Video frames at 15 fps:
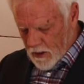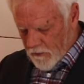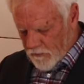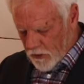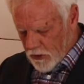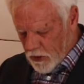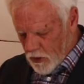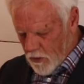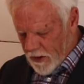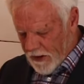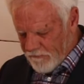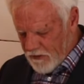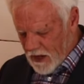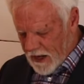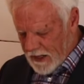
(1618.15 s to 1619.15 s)
For you
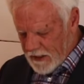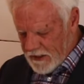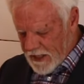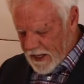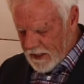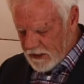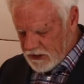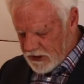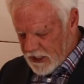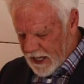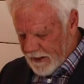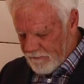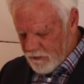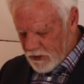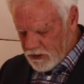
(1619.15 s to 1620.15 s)
have not yet
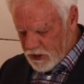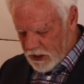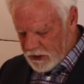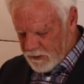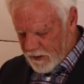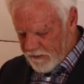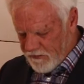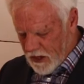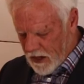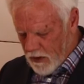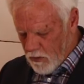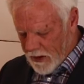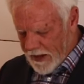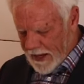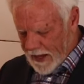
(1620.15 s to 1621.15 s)
escaped the judgment of
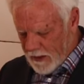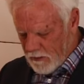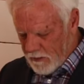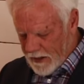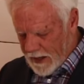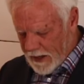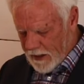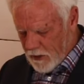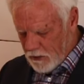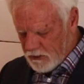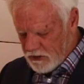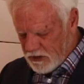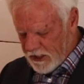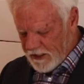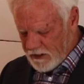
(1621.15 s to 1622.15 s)
Yahweh Adonai, who
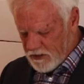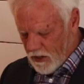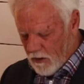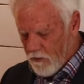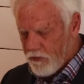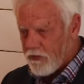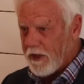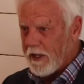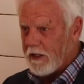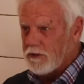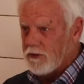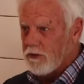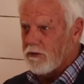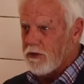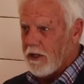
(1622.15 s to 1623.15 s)
sees all
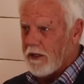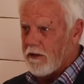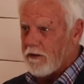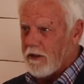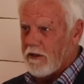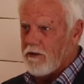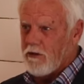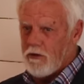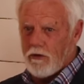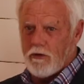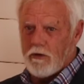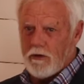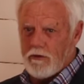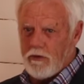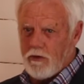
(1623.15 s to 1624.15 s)
things. You think that
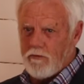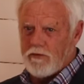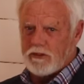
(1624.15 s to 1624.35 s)
you're, you've